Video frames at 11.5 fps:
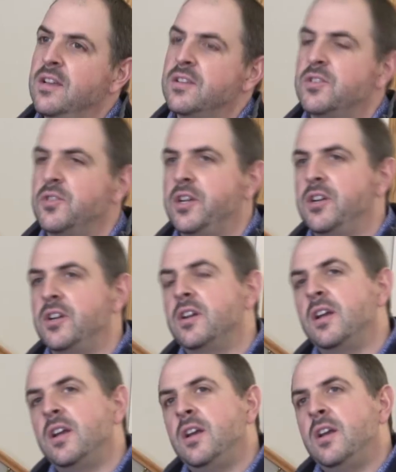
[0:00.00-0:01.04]
So you're,
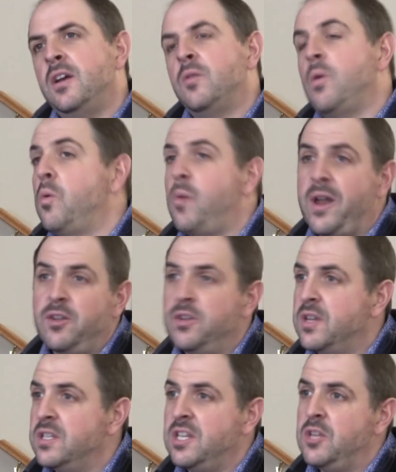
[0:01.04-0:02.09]
well, why don't you
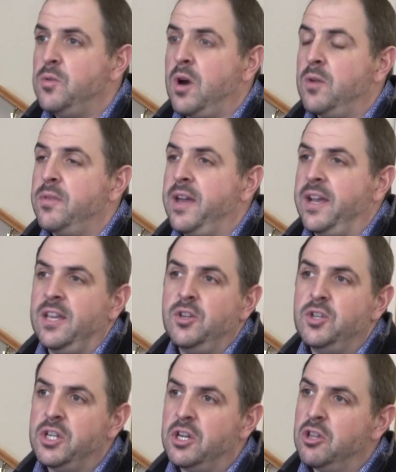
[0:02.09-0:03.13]
continue on with that? Can you
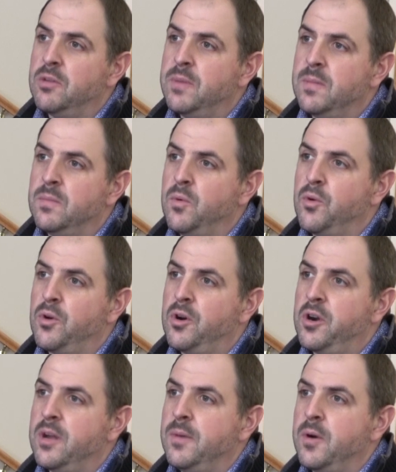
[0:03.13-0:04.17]
share a little bit
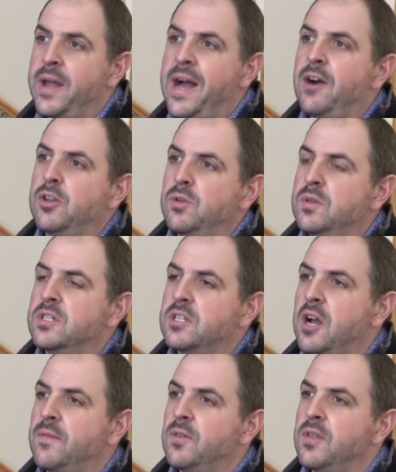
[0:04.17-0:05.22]
more about how you
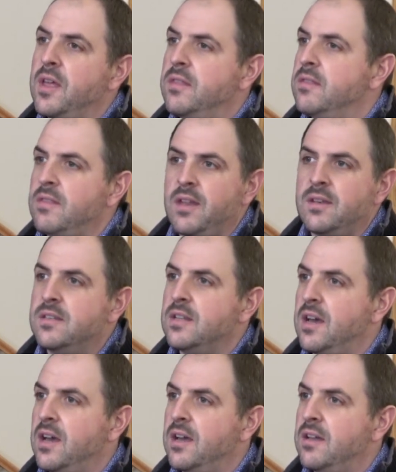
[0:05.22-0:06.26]
discovered that, that
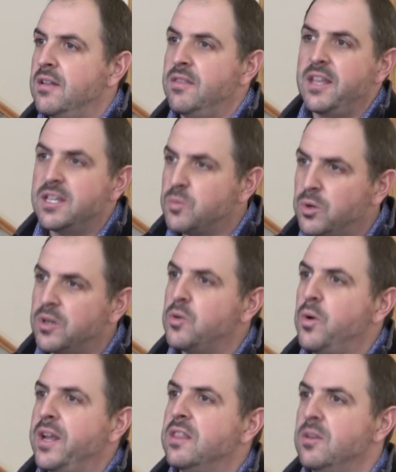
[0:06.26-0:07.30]
uh, things weren't
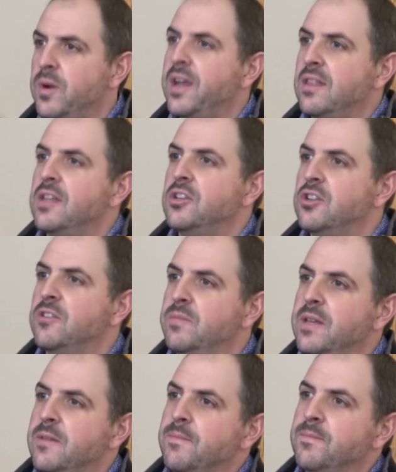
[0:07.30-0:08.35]
quite the way they should have
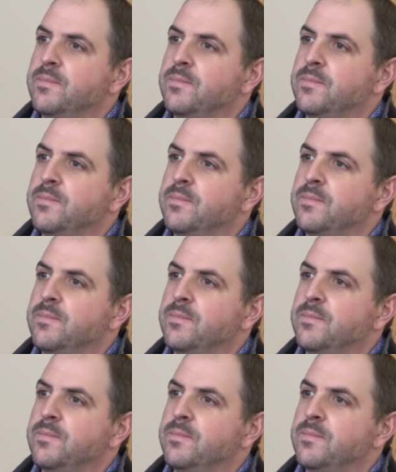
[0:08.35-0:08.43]
been?